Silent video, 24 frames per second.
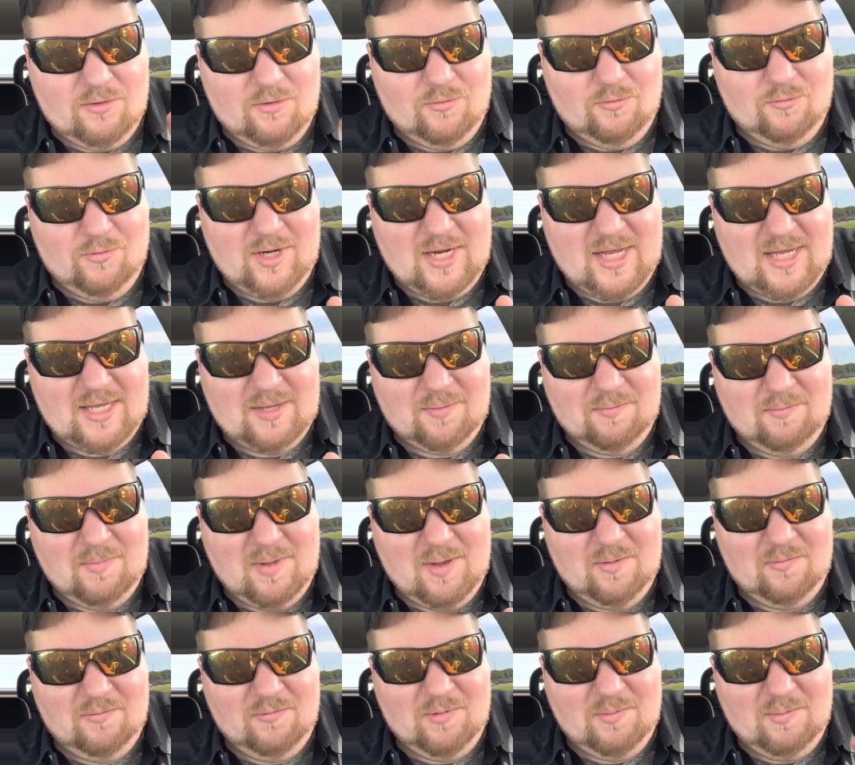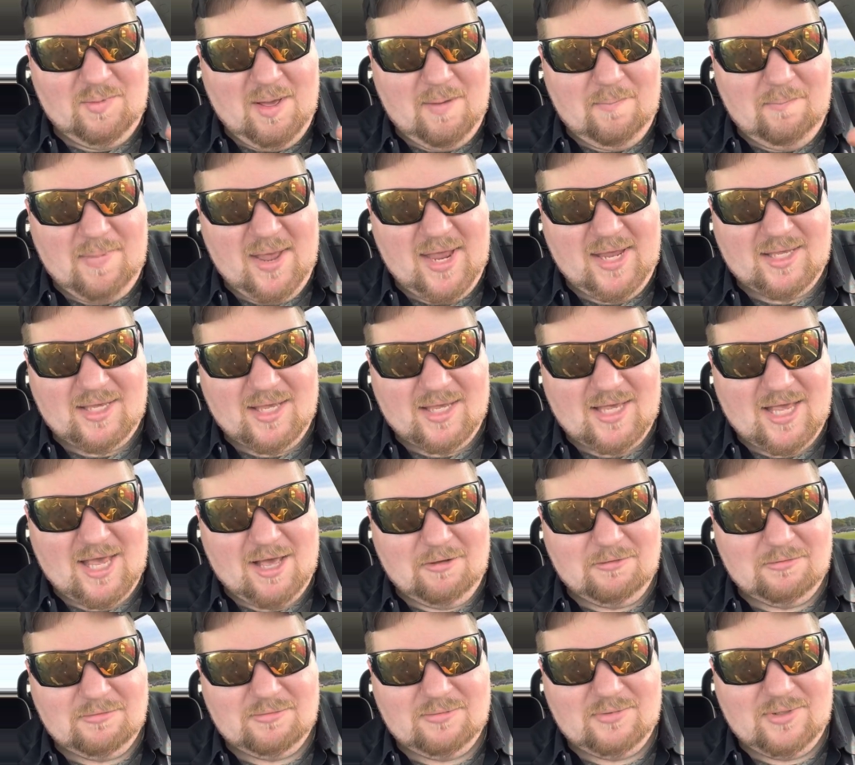when my bank
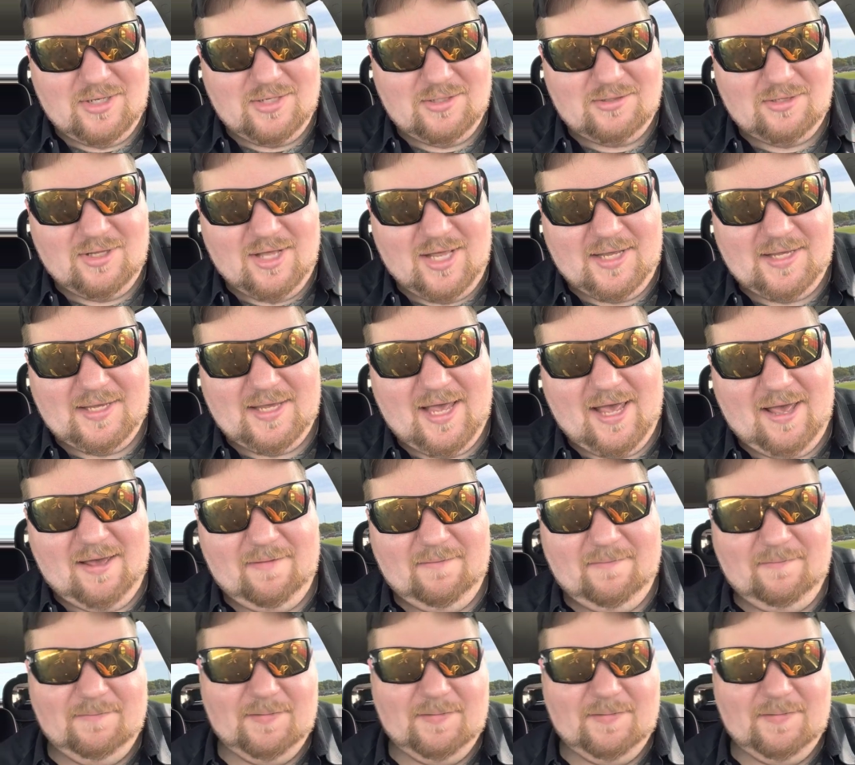account is like at